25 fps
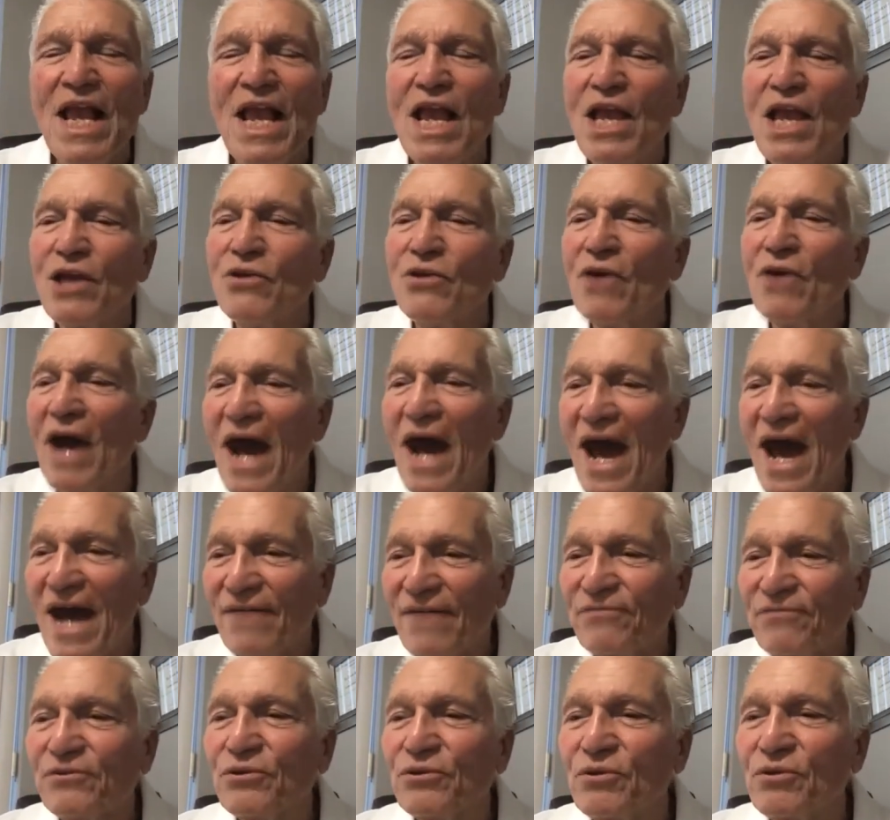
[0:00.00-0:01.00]
You
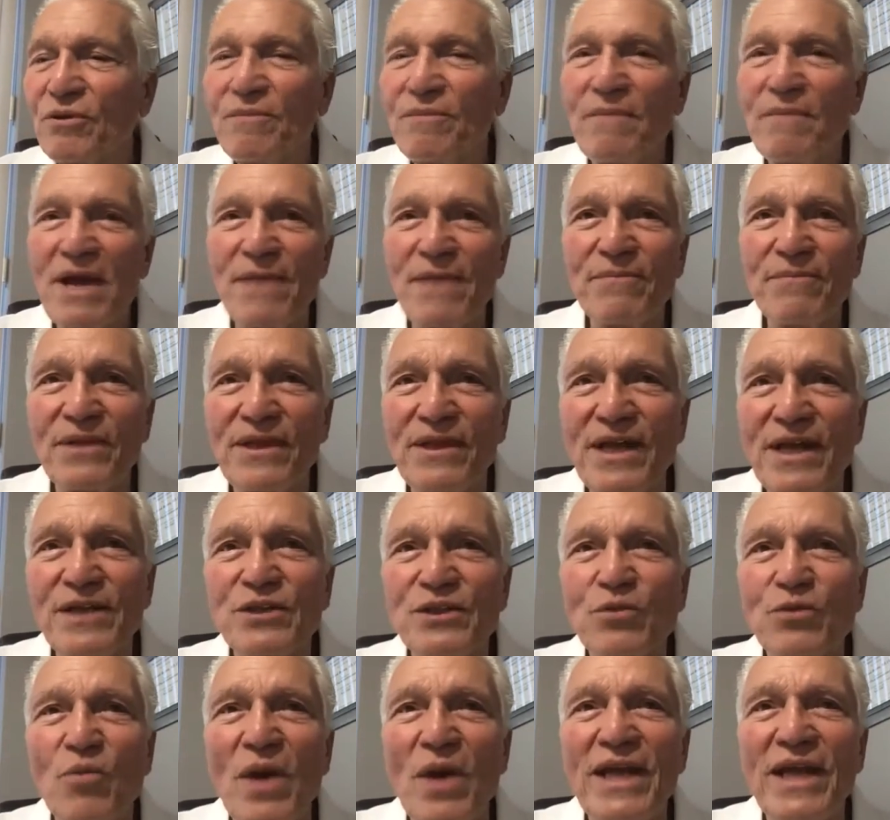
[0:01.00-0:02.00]
have to remember this
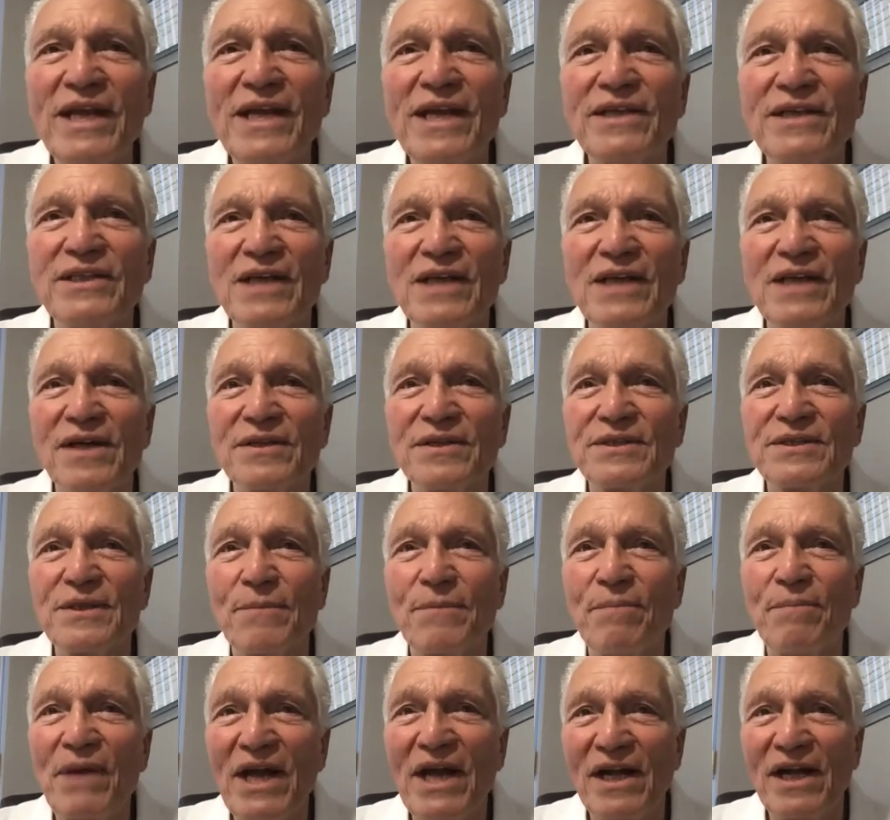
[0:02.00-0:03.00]
when he does a
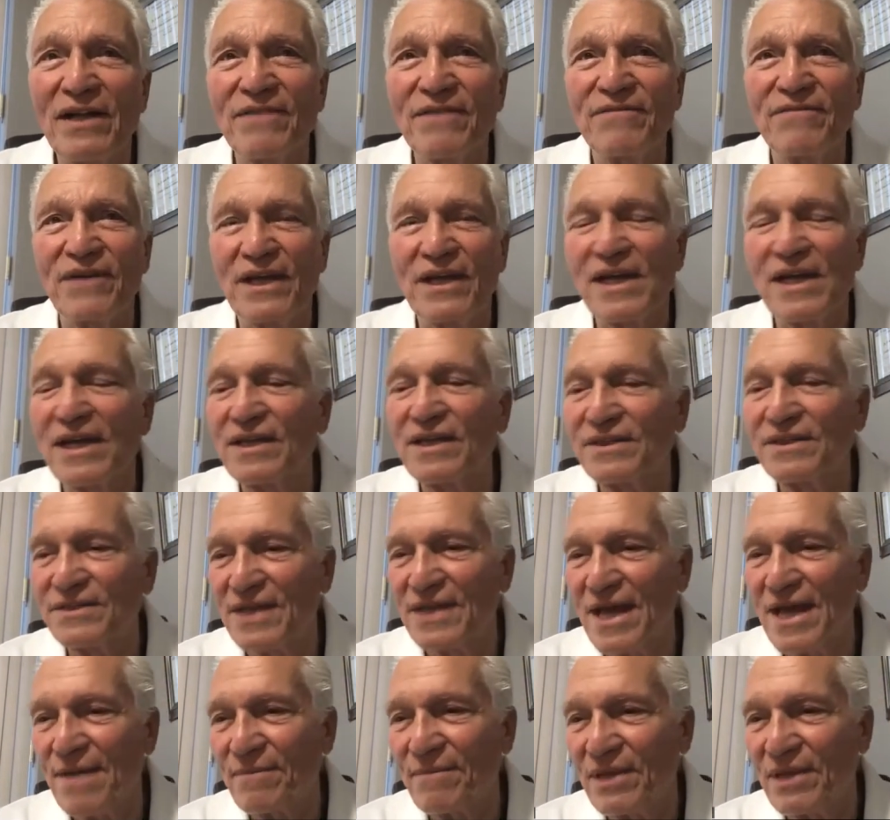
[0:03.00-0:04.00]
pelvic
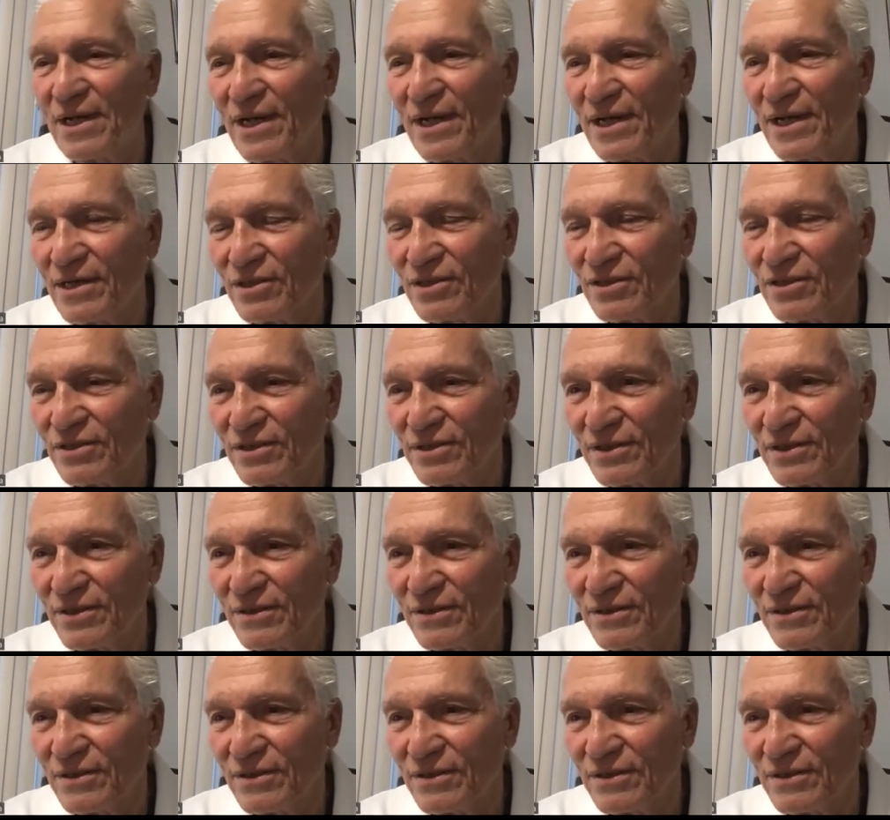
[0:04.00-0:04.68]
examination.